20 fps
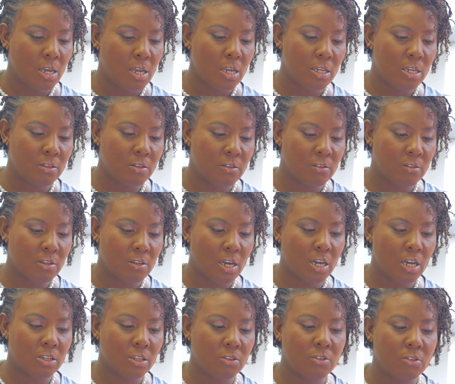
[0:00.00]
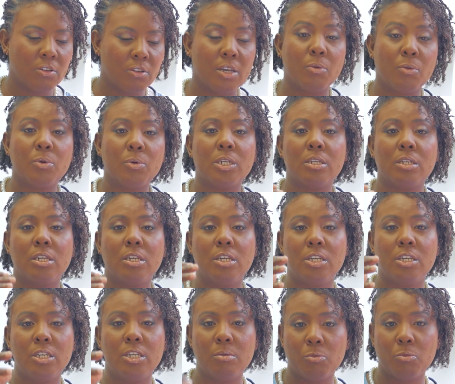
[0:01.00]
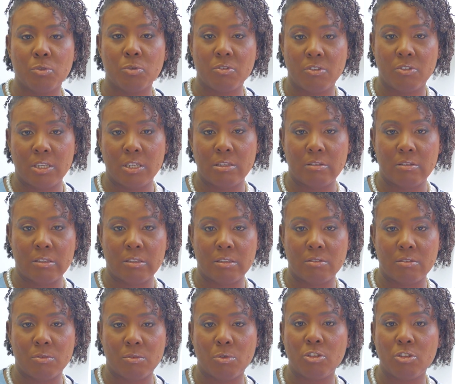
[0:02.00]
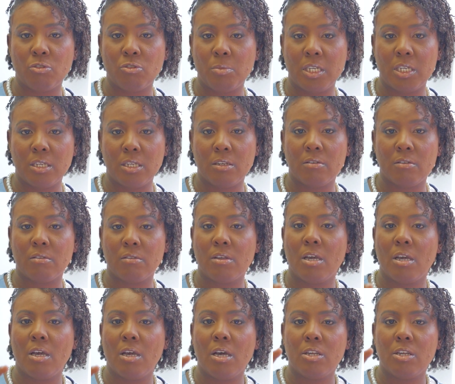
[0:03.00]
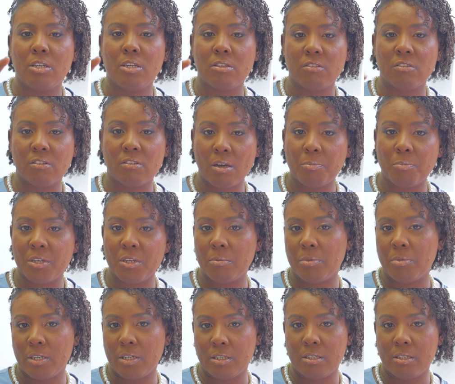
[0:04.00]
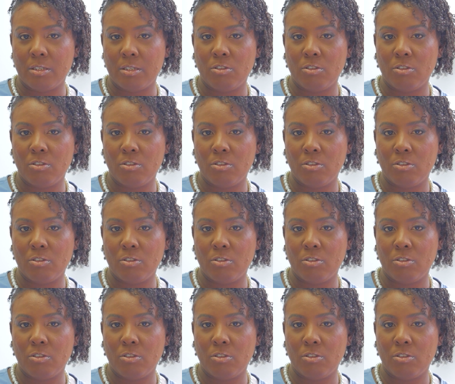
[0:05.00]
it starts with hemostasis, which means you're stopping the blood.